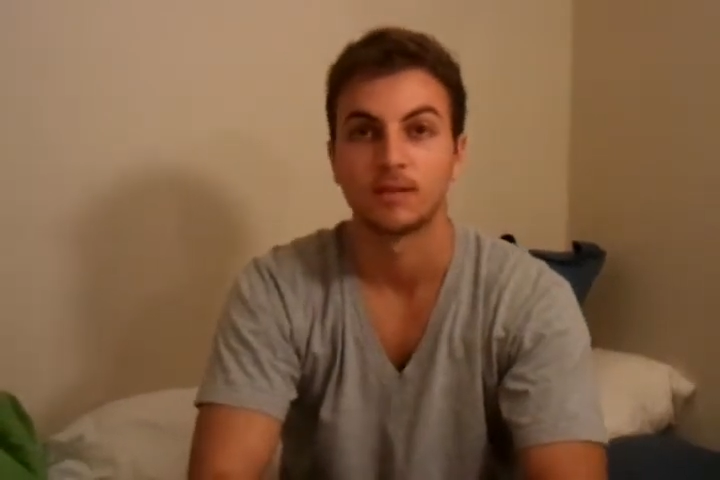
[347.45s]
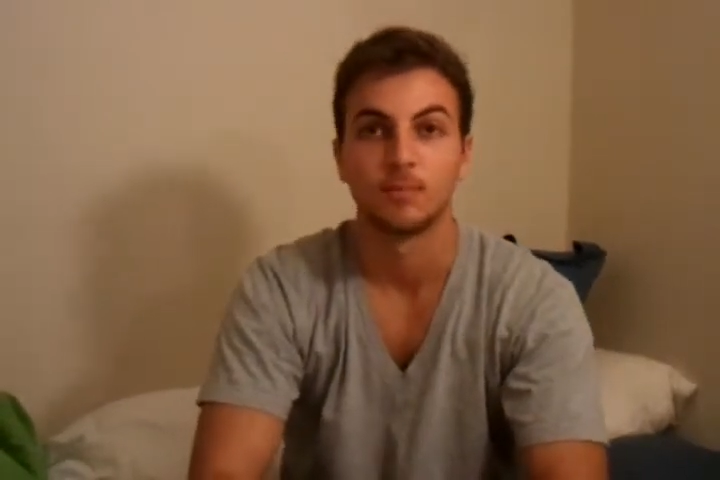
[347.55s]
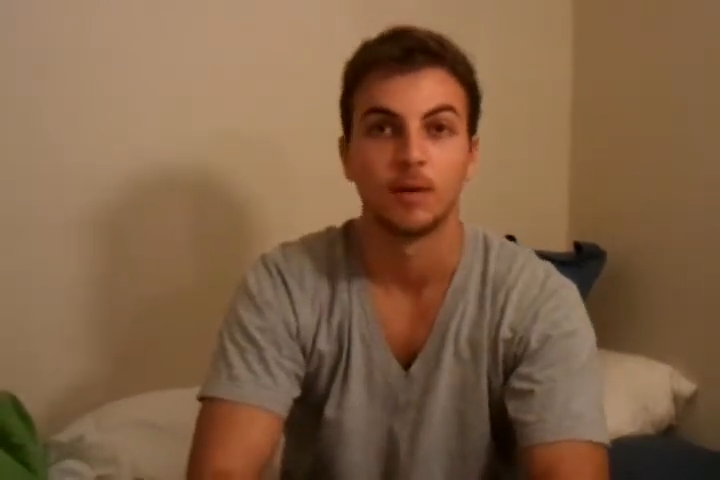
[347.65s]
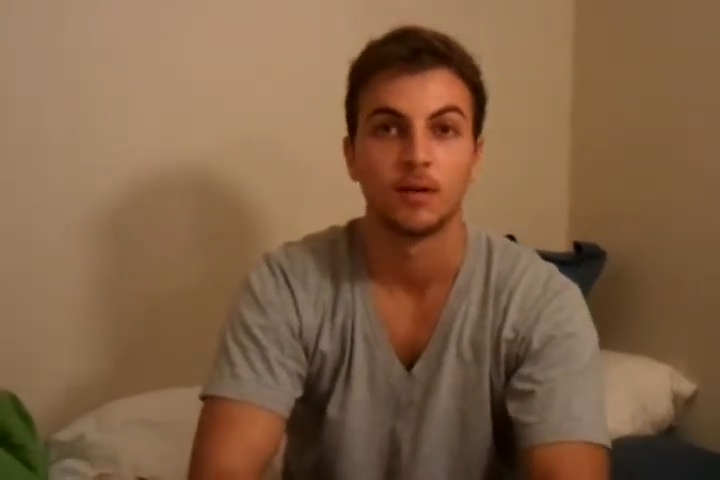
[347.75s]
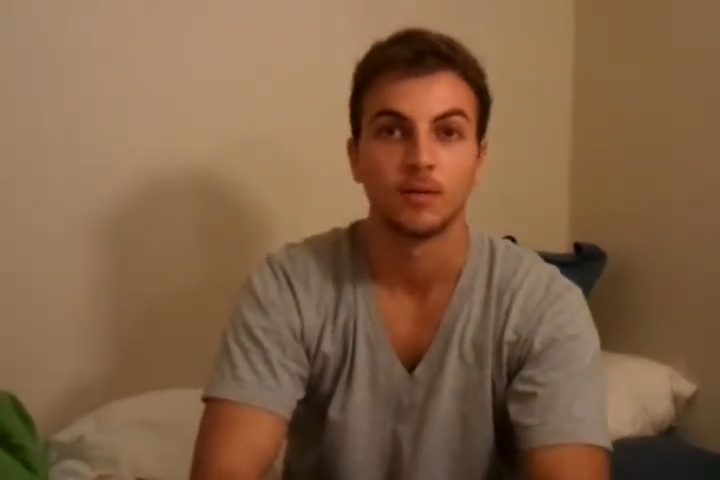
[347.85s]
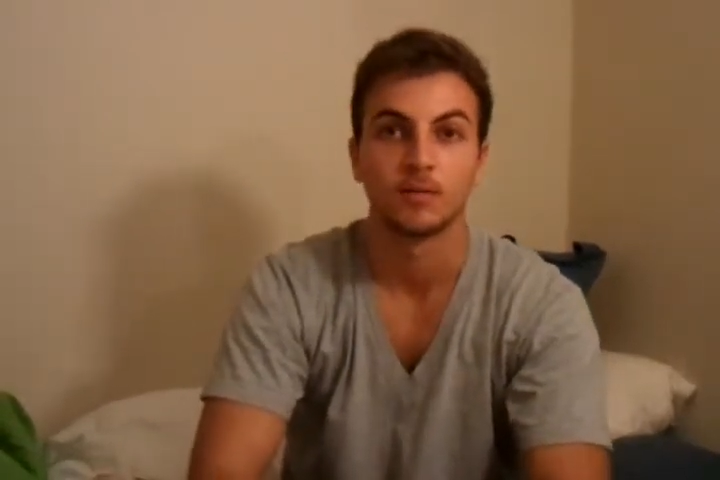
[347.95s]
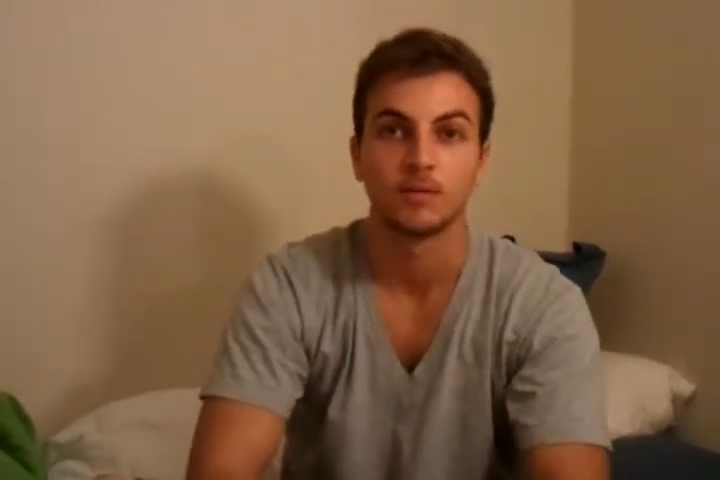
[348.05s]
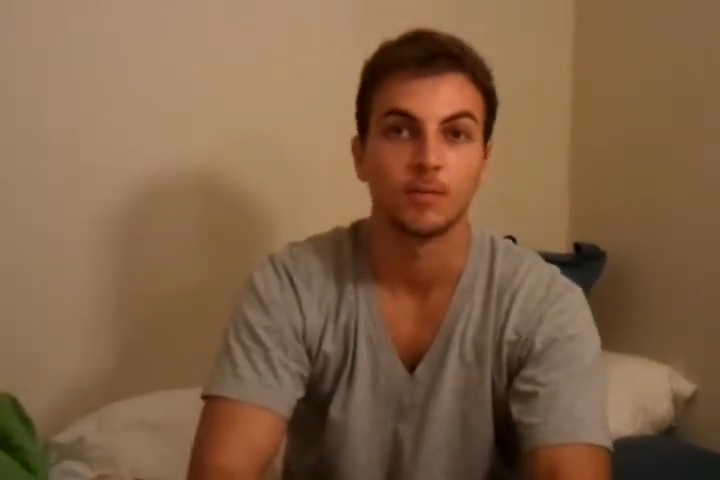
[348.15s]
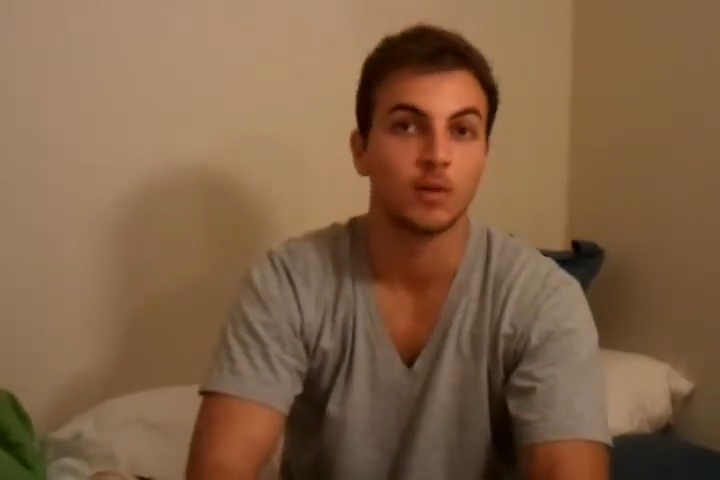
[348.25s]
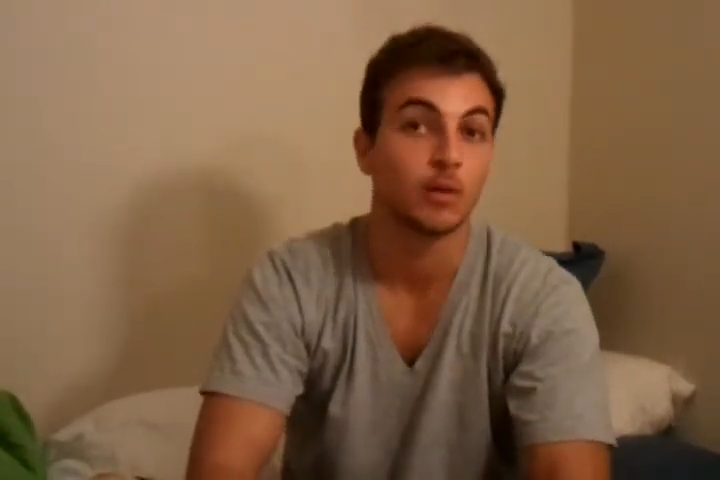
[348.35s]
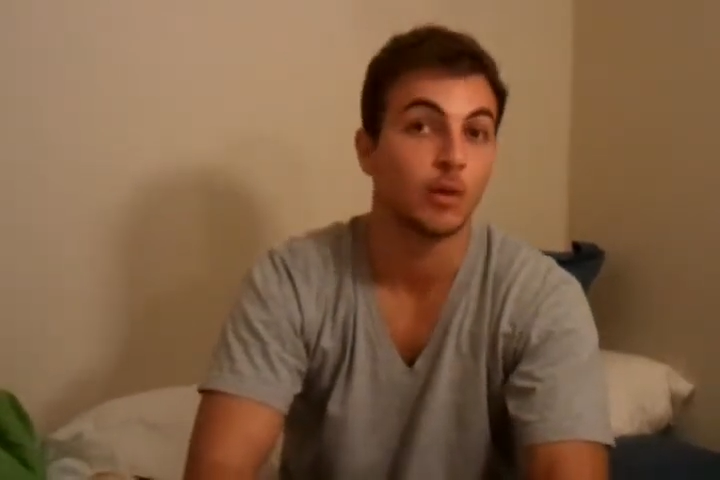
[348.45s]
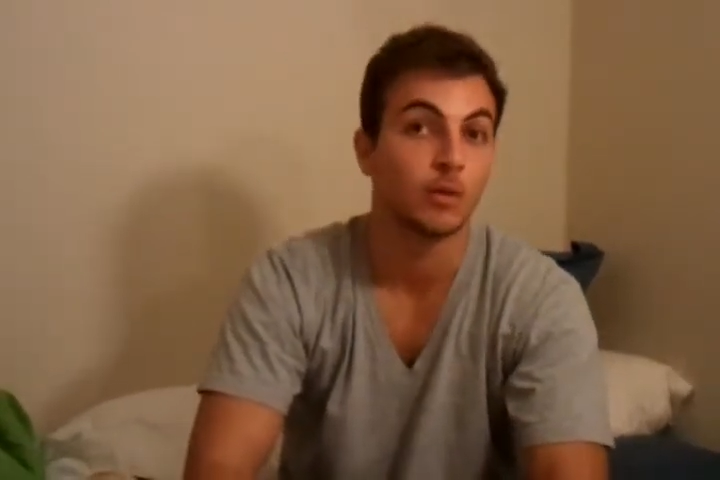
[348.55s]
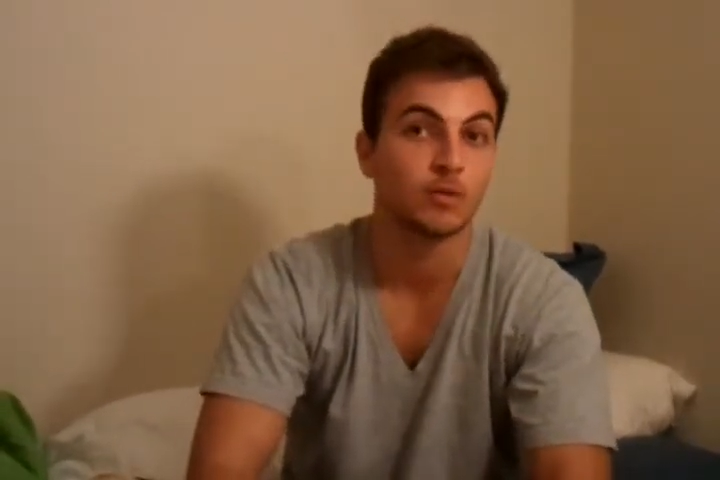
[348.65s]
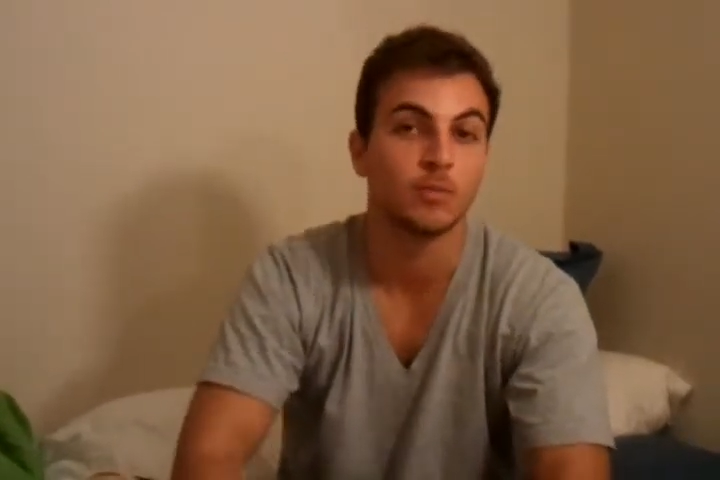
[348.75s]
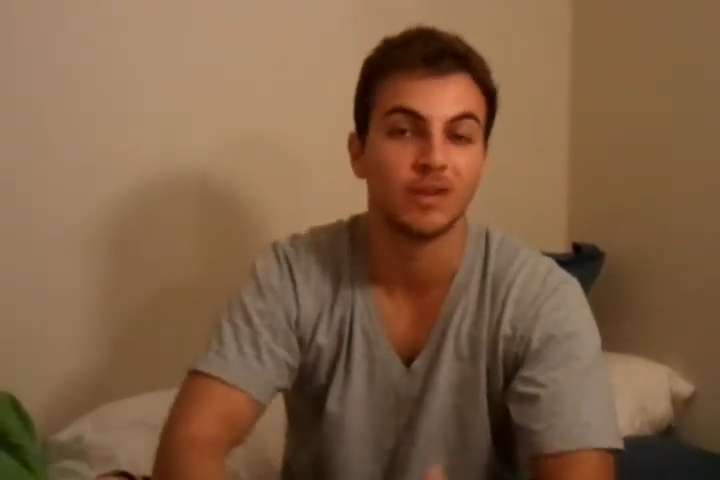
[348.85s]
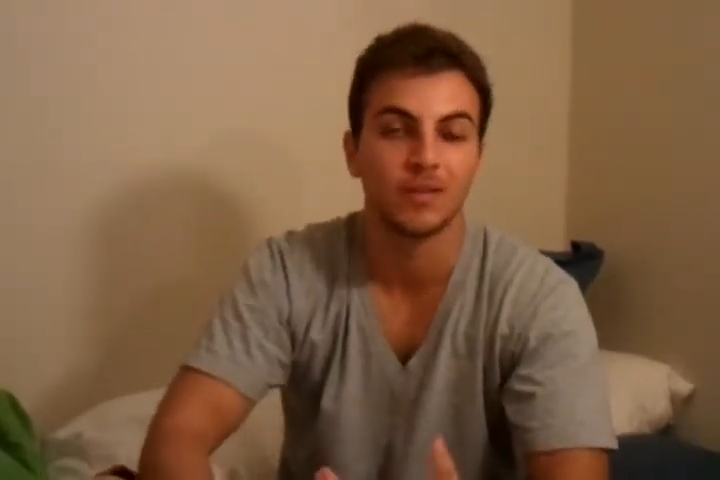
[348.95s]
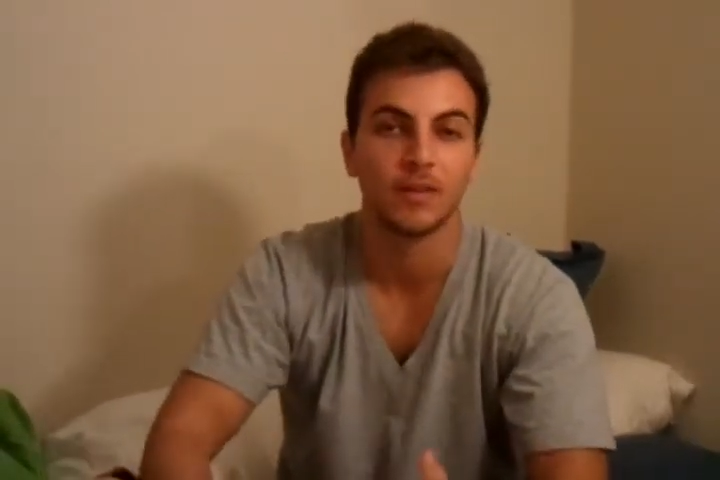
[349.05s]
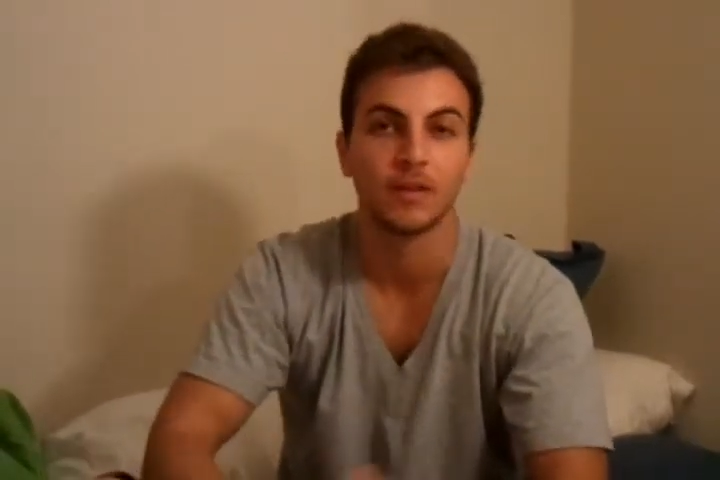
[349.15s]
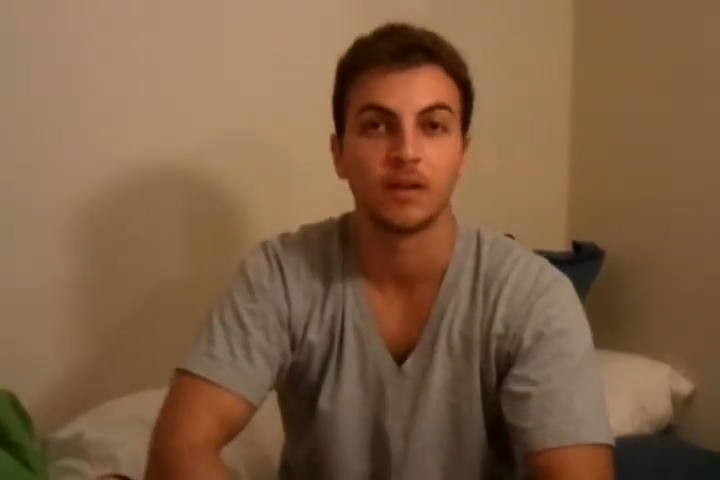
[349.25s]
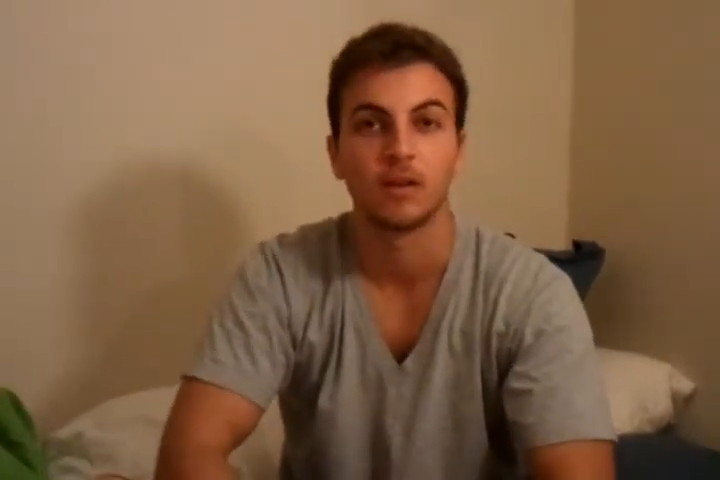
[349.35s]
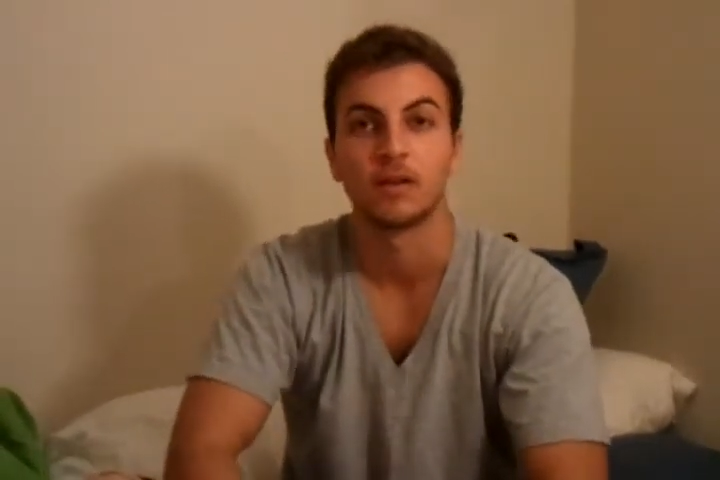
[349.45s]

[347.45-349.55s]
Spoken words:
nice belt, some clothes, but nothing